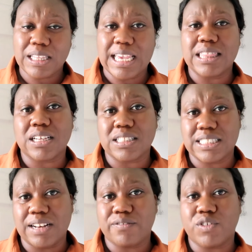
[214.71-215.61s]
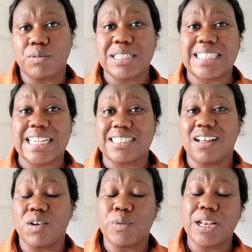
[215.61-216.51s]
In the consent form, it says
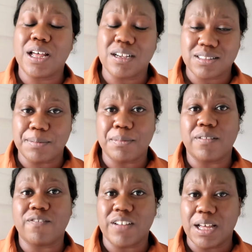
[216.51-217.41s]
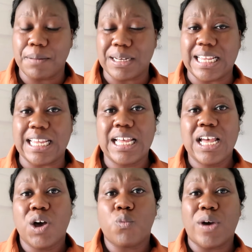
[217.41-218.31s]
that I will ask them verbally
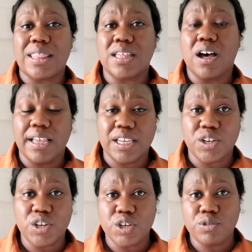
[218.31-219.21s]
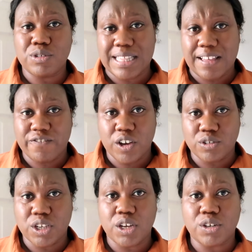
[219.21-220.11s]
whether I can use their
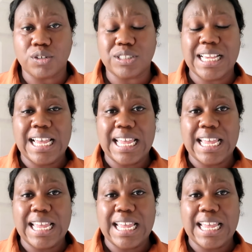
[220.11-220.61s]
photos